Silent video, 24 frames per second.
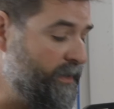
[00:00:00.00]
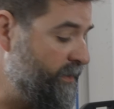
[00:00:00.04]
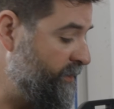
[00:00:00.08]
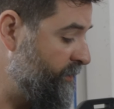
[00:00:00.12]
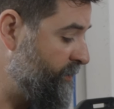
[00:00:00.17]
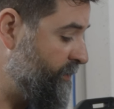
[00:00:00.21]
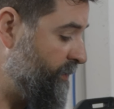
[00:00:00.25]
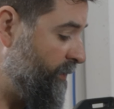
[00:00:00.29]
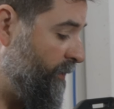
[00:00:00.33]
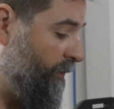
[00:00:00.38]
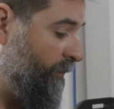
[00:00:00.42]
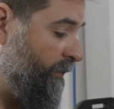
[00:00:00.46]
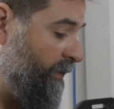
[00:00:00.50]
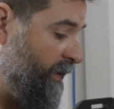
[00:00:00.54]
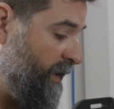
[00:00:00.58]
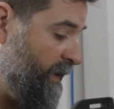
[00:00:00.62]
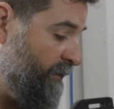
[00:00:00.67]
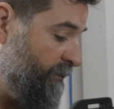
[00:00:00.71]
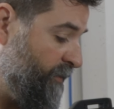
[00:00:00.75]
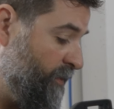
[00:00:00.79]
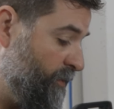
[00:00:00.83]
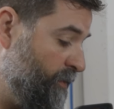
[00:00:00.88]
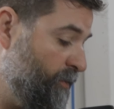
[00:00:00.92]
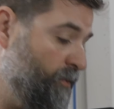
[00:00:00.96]
So
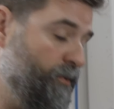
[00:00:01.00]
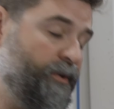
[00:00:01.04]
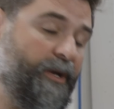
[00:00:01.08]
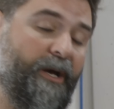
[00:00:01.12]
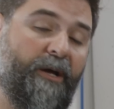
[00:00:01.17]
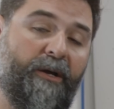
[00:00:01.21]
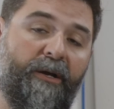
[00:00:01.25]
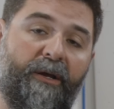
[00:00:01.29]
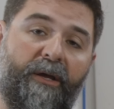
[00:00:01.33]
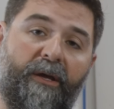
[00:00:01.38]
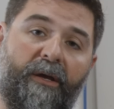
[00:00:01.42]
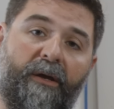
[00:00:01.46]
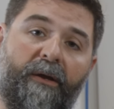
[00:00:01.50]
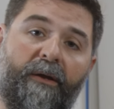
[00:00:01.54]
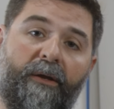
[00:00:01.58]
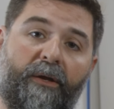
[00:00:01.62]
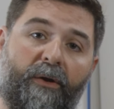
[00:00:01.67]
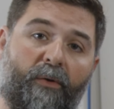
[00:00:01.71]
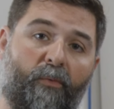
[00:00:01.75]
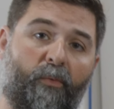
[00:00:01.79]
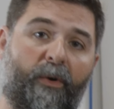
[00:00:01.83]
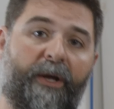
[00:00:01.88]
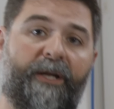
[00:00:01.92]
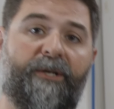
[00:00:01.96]
if you do dunk
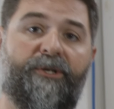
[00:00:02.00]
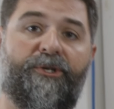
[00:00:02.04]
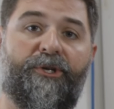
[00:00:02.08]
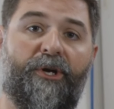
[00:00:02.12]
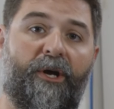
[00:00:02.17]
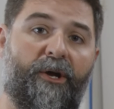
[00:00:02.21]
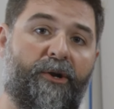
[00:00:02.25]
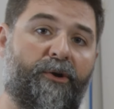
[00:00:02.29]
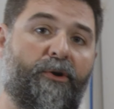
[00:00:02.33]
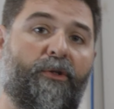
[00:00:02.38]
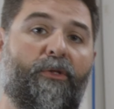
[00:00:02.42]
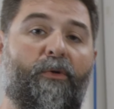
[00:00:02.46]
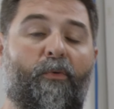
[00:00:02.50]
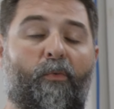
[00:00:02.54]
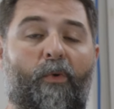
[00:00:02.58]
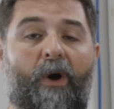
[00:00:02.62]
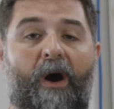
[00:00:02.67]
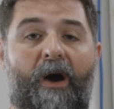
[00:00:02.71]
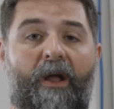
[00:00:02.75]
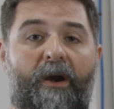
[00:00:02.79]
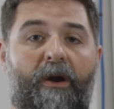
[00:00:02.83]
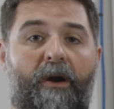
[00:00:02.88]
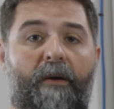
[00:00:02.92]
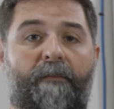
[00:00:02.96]
your winch under the
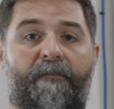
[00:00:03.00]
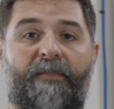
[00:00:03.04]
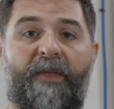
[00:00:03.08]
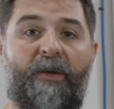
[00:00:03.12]
water,